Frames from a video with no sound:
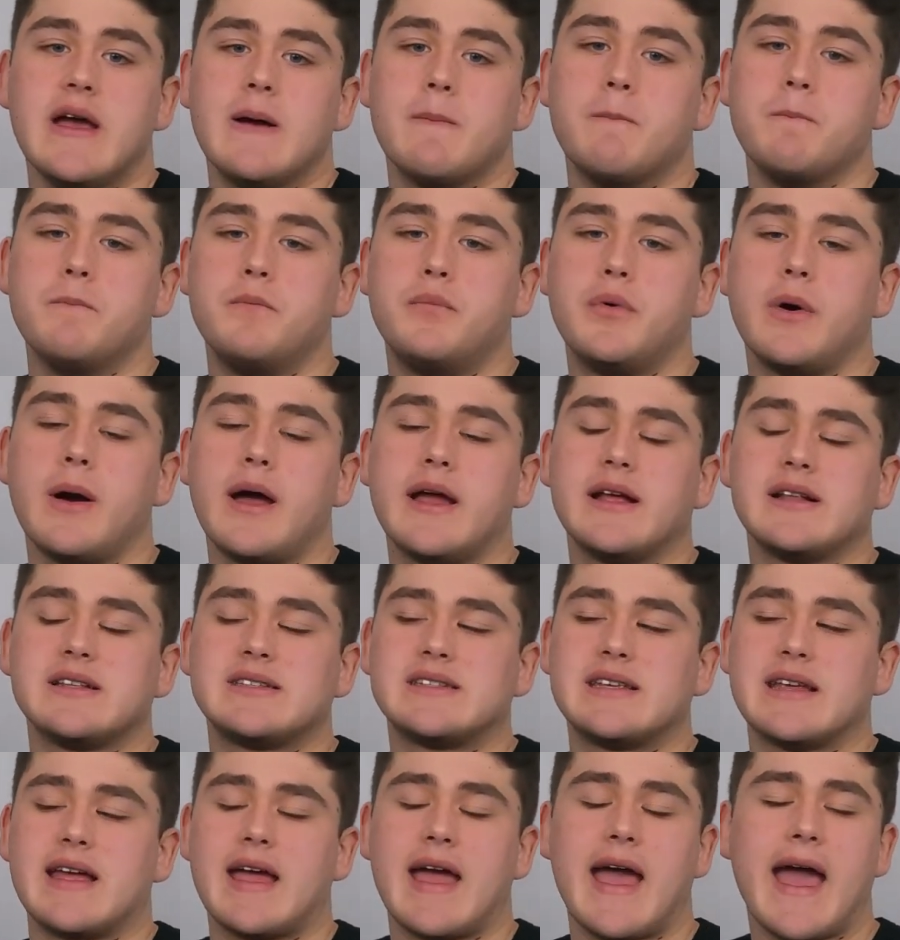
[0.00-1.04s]
But
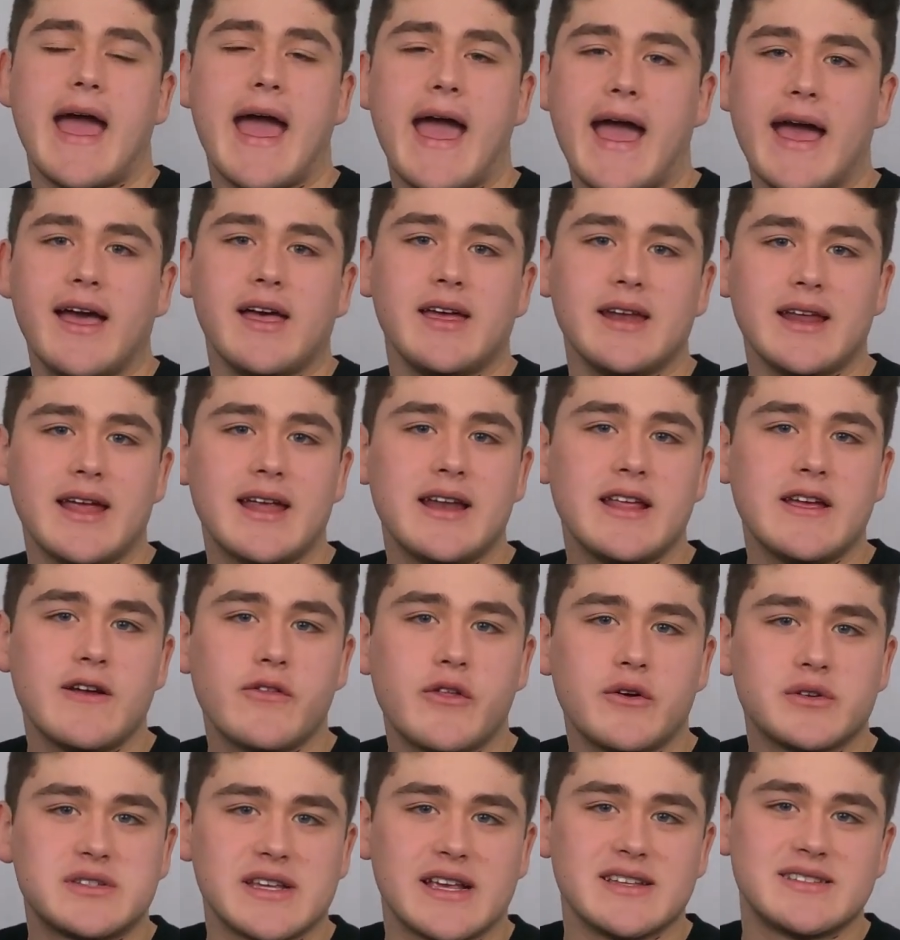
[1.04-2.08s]
to add any of
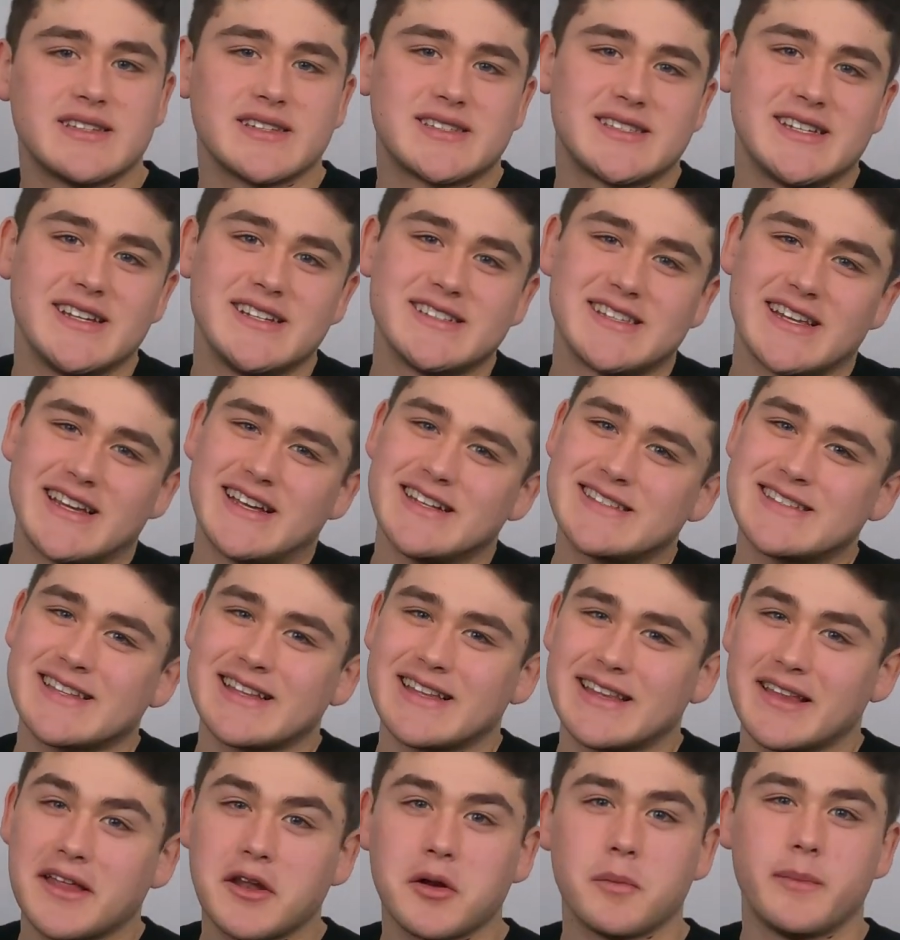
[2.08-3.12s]
those SSDs, it gets a
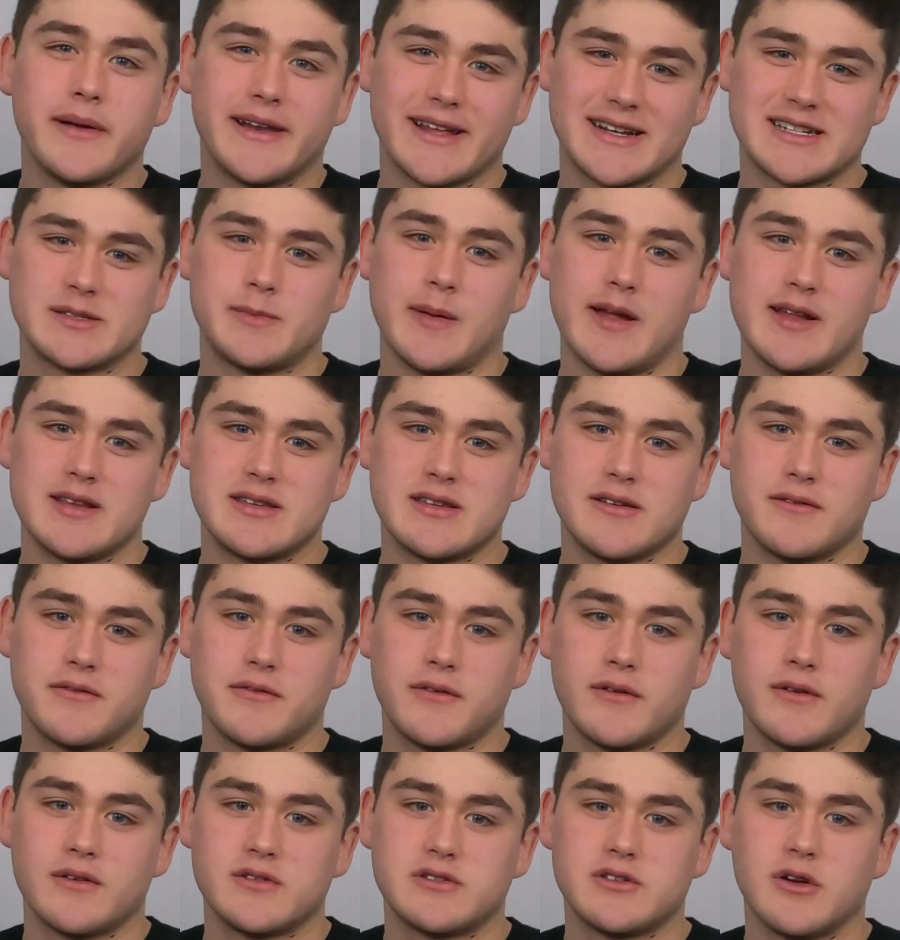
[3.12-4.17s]
little bit expensive.
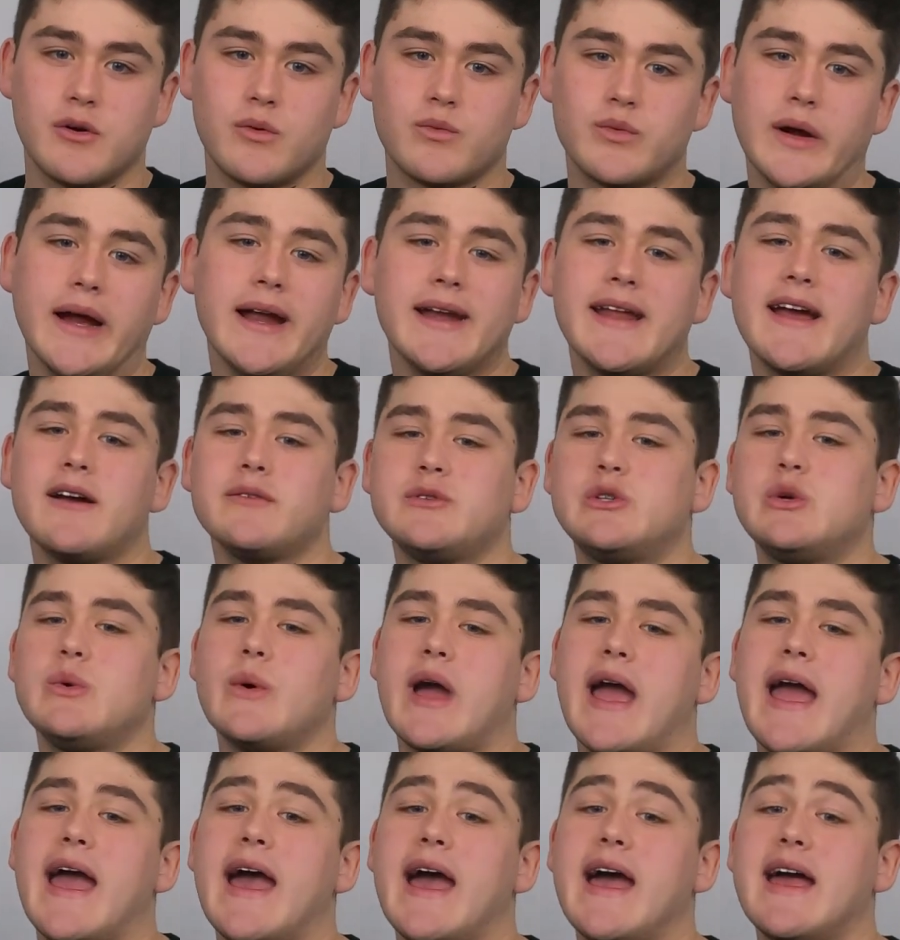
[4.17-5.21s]
So right now,
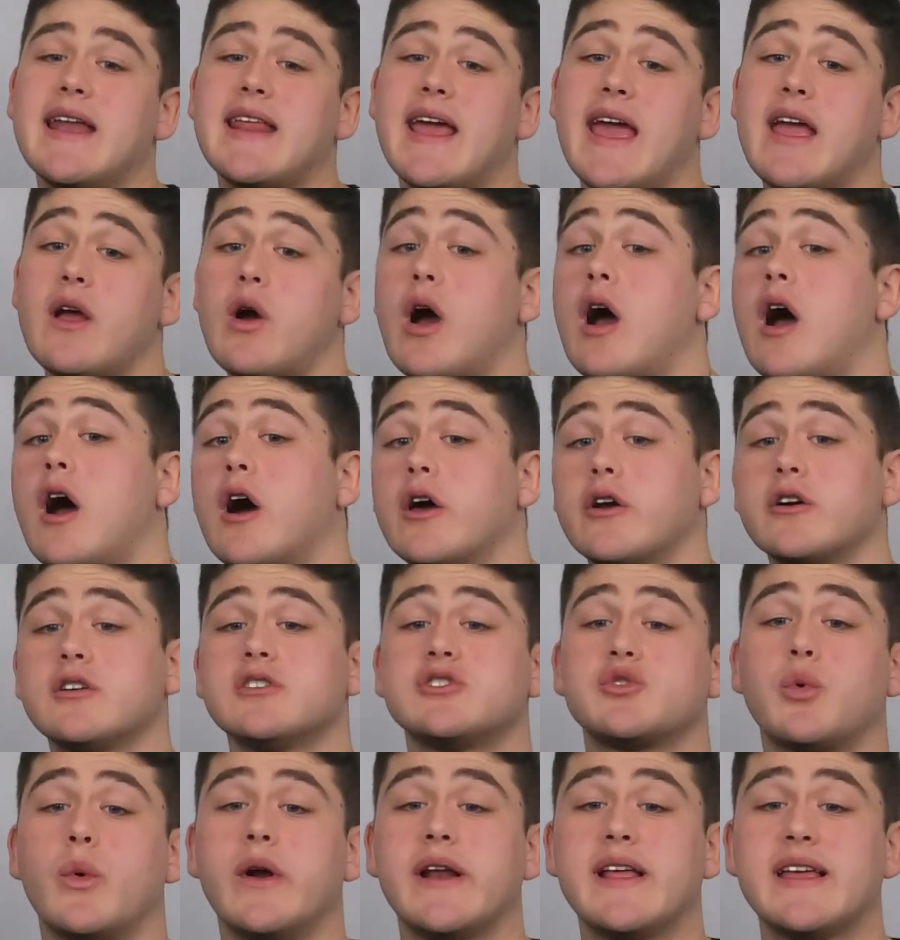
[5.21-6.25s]
to add a
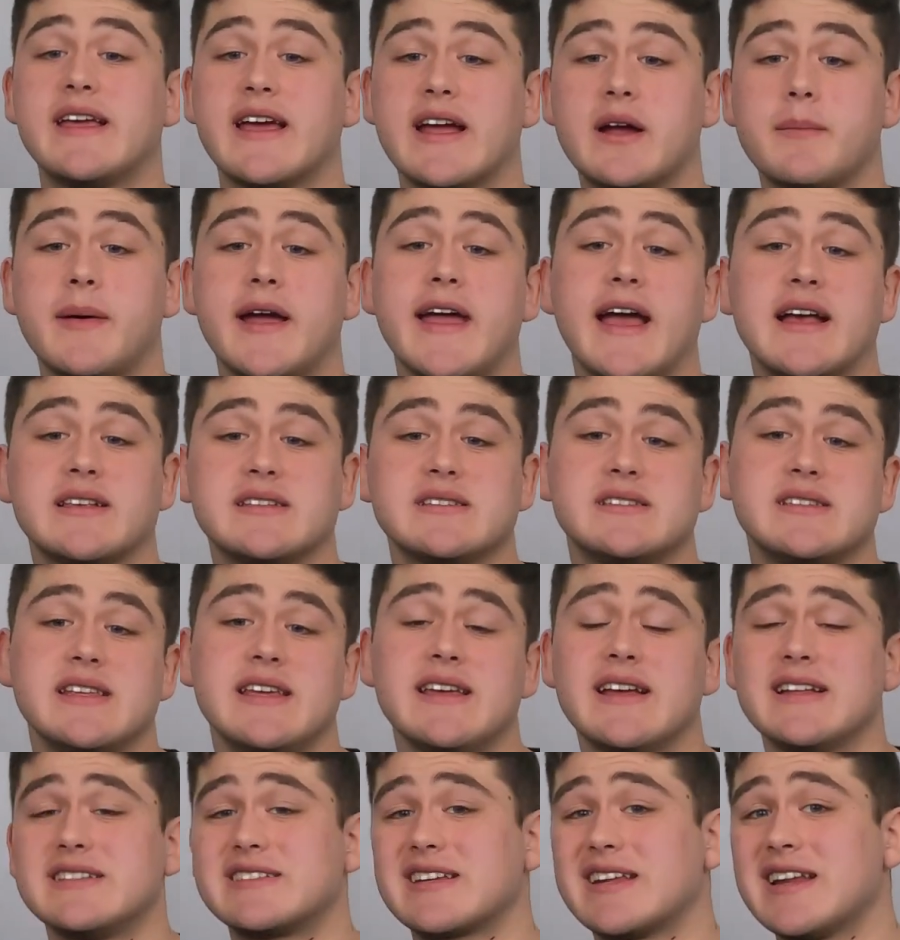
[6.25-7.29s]
120 gigabyte
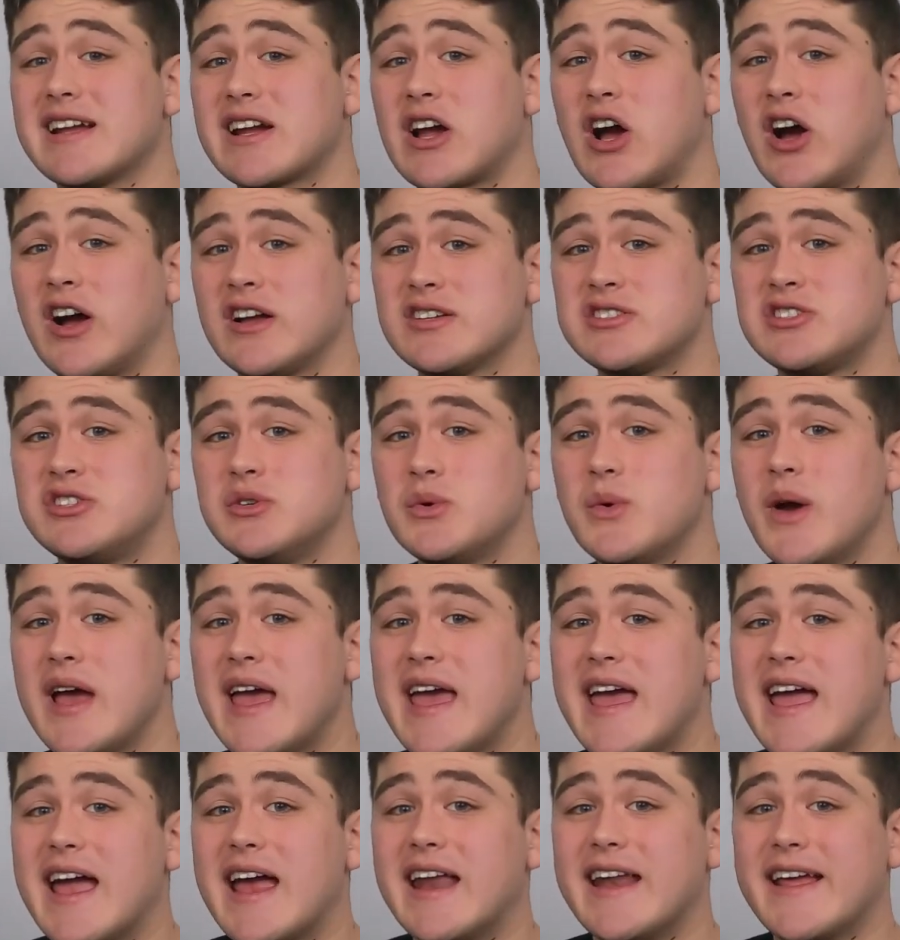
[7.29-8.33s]
SSD, it's going to cost you
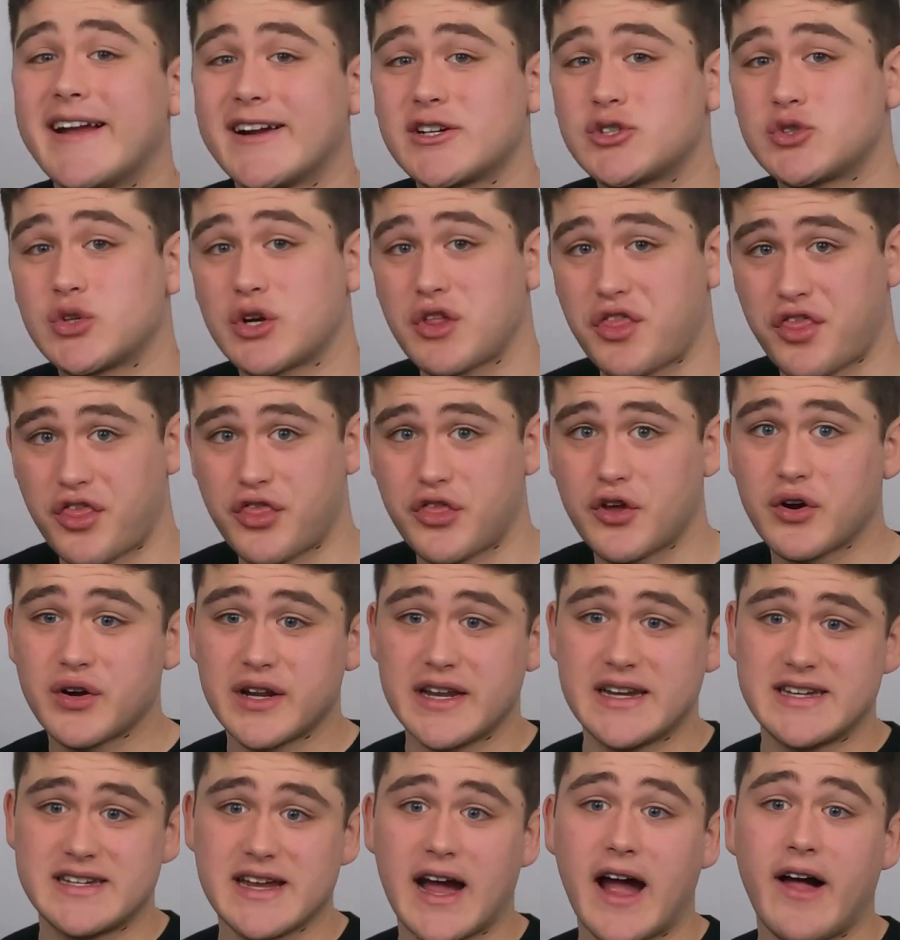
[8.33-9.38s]
an extra
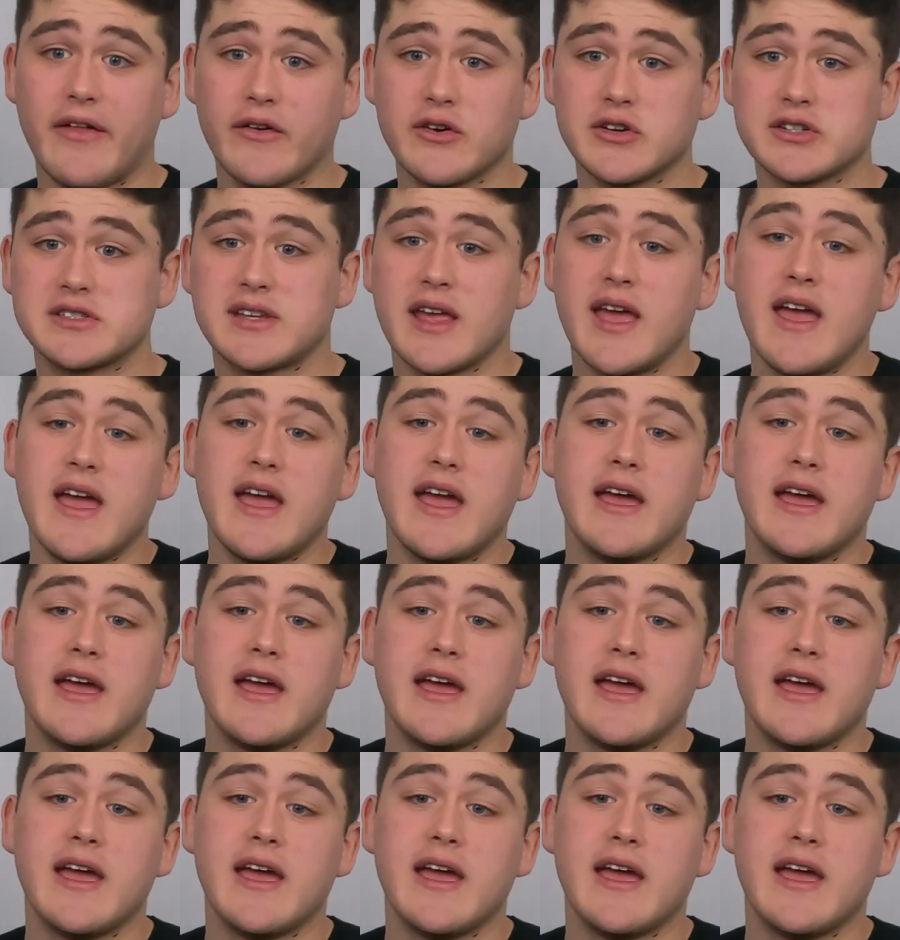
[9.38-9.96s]
$30.